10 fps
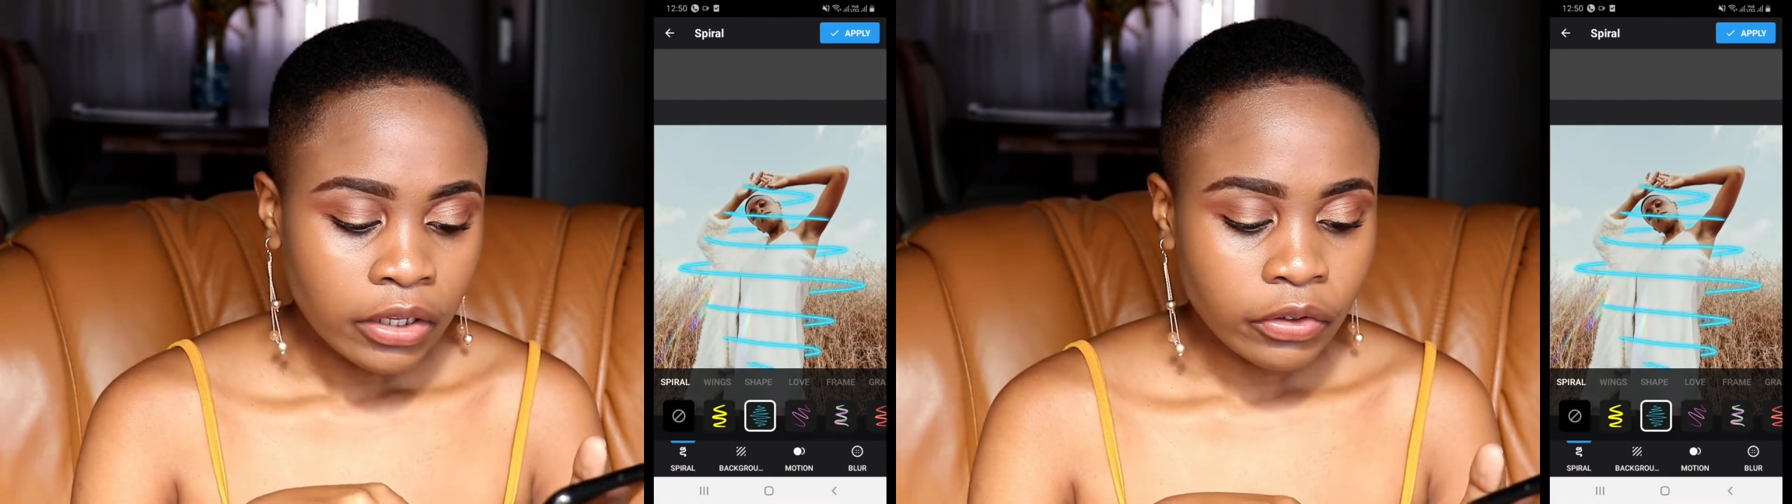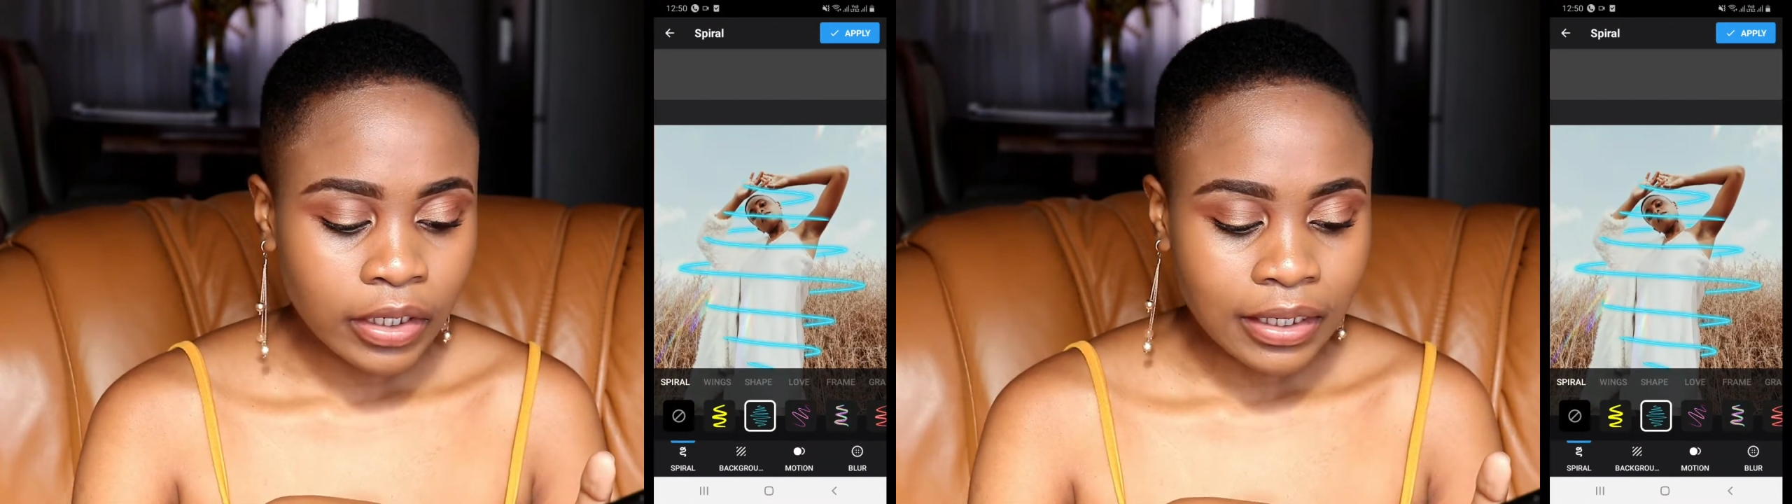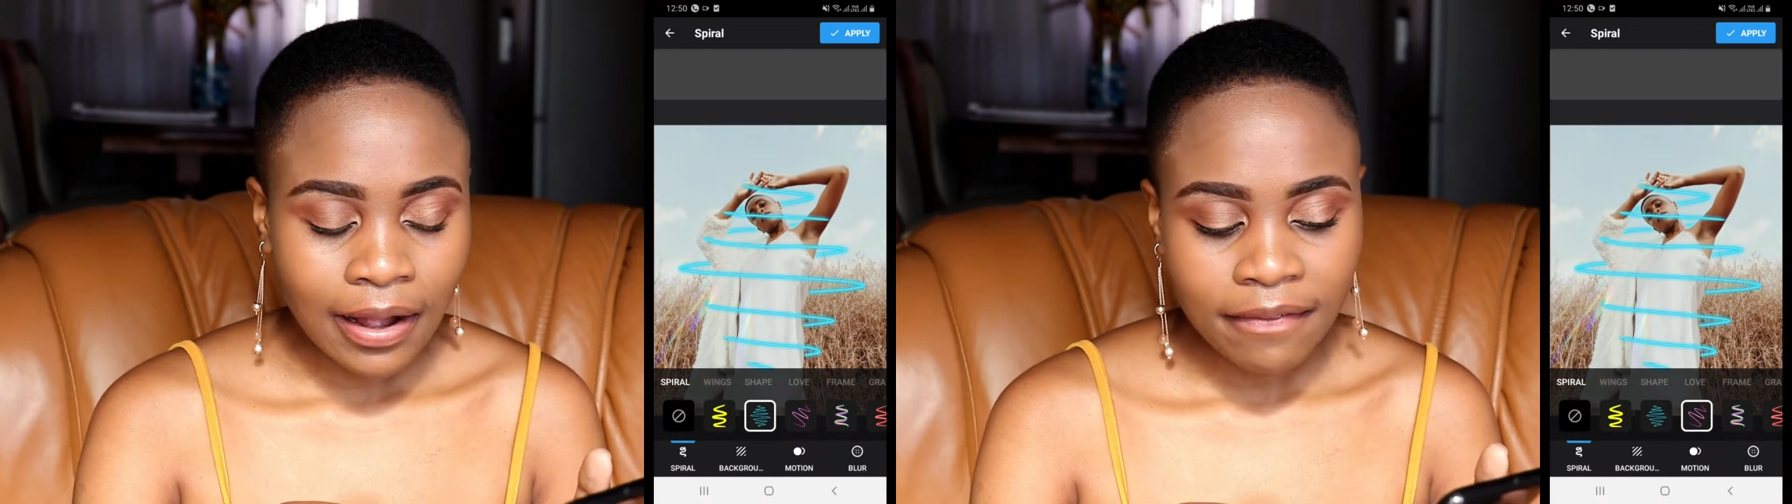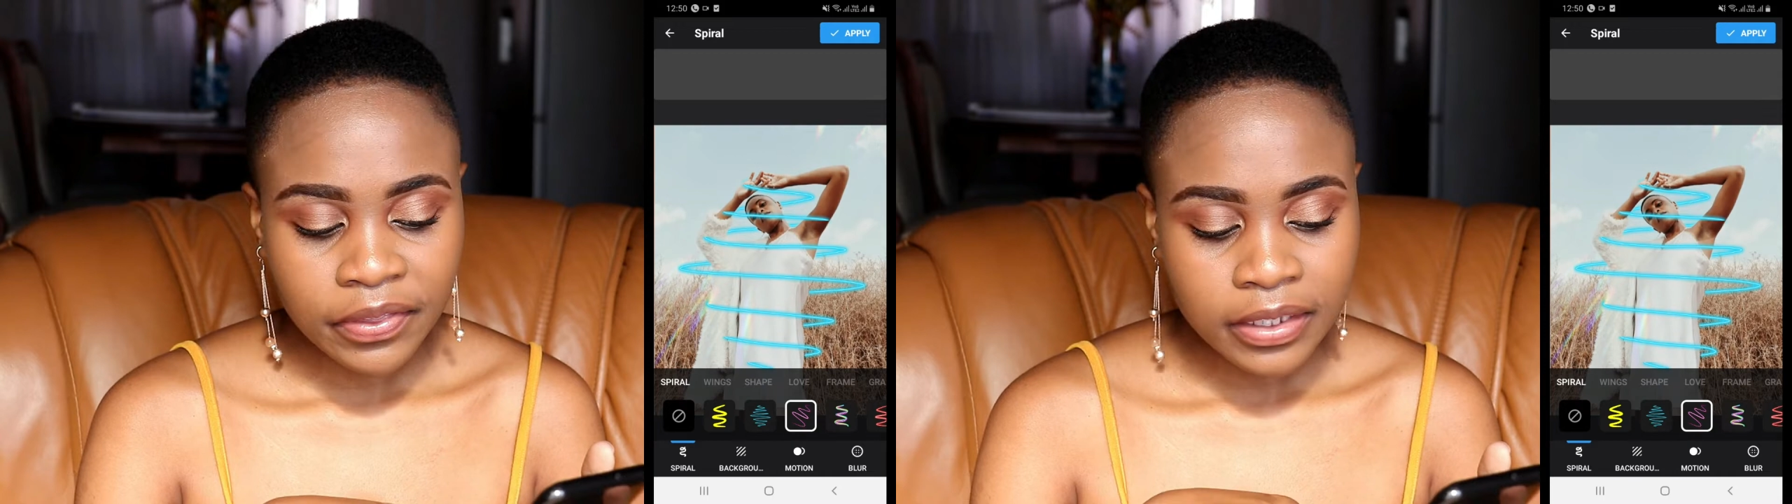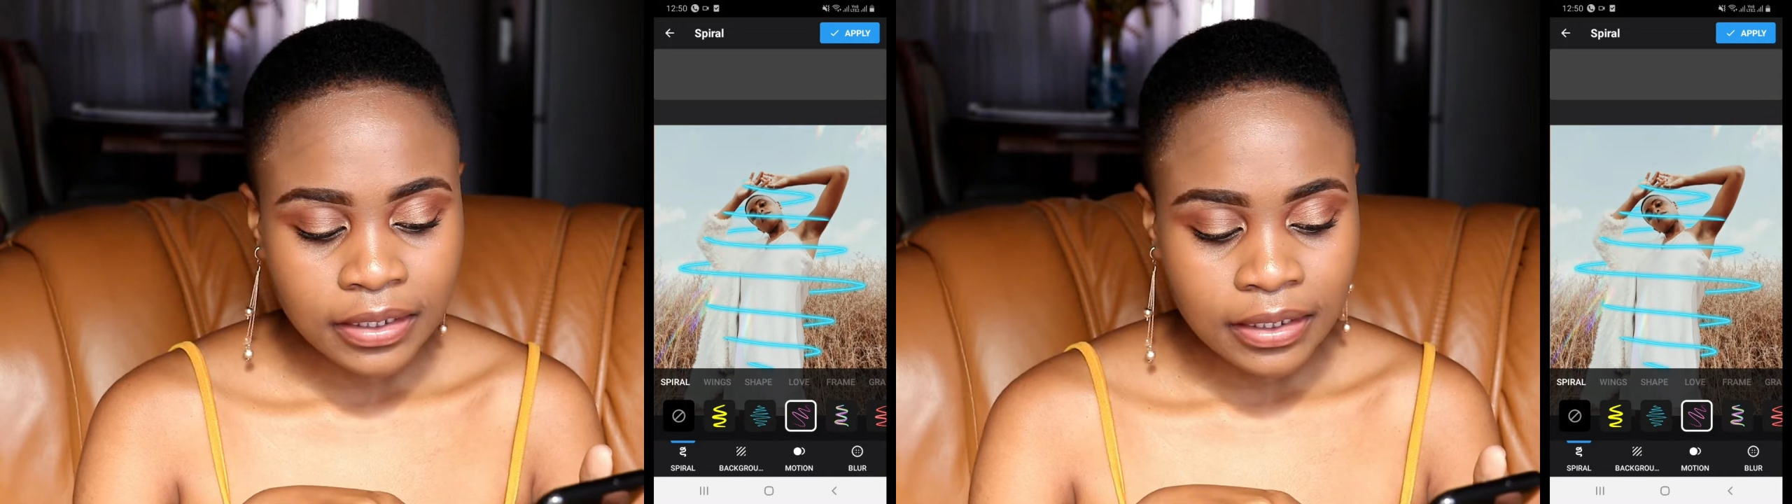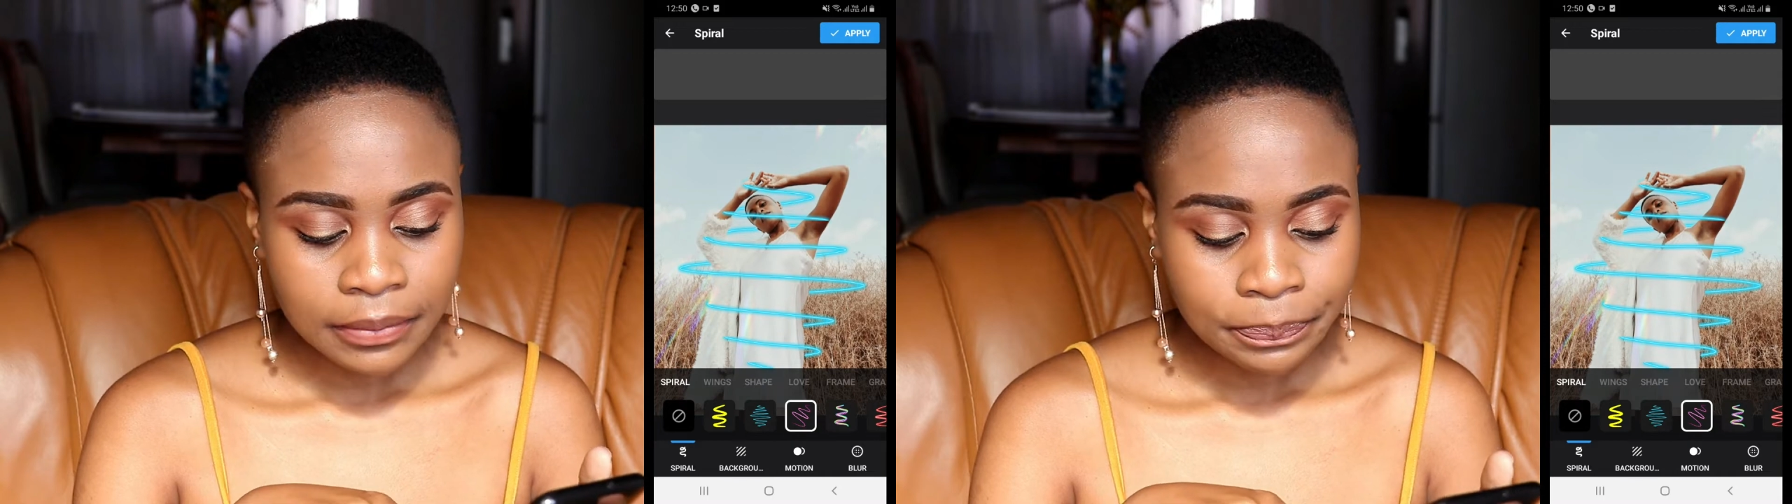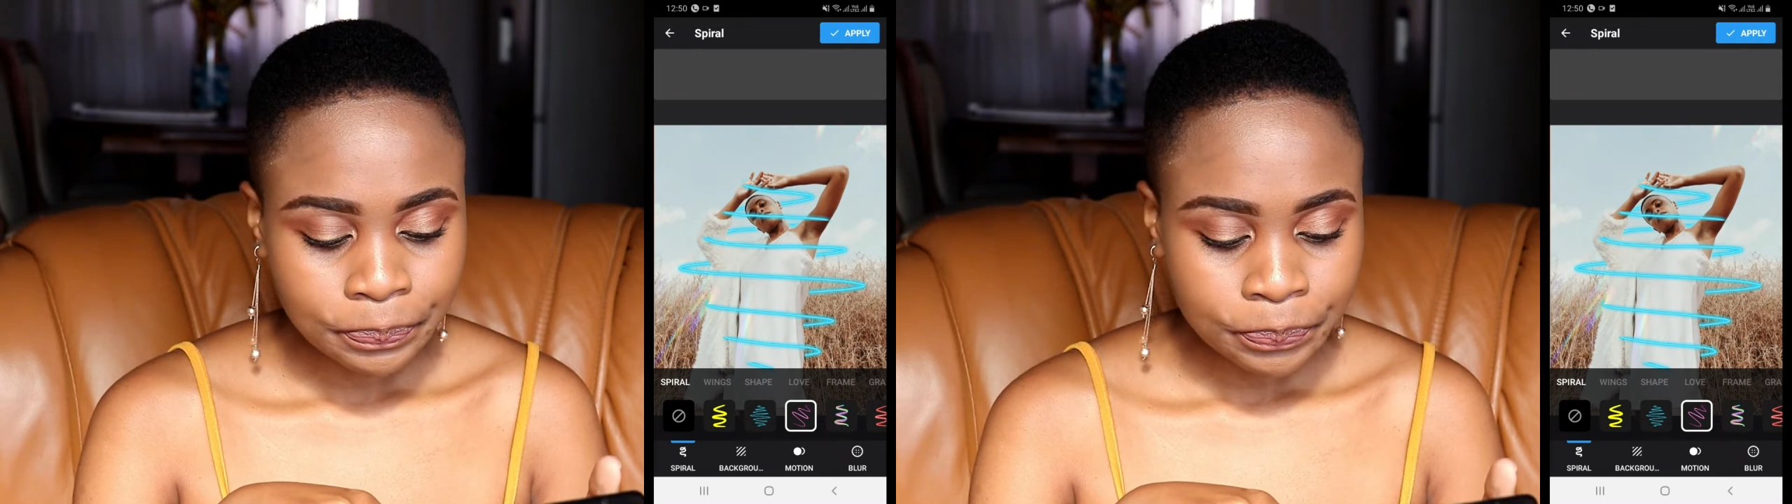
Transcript: you can have this